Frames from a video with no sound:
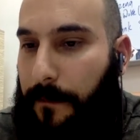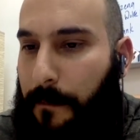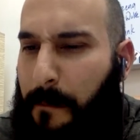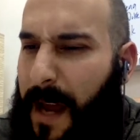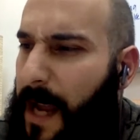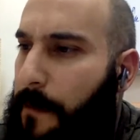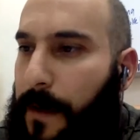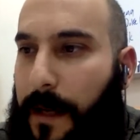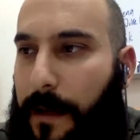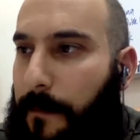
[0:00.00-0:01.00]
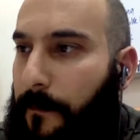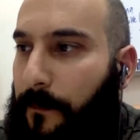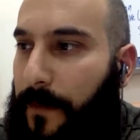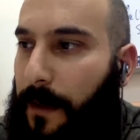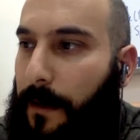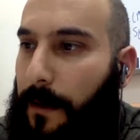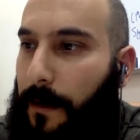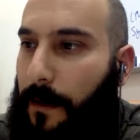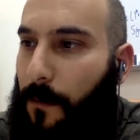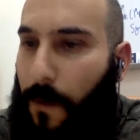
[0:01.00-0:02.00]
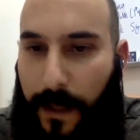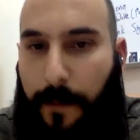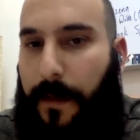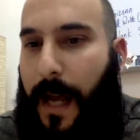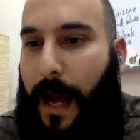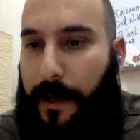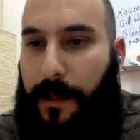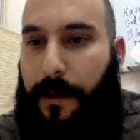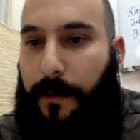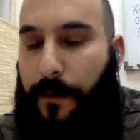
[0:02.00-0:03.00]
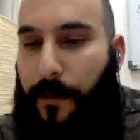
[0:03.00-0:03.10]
Maybe William Caxton,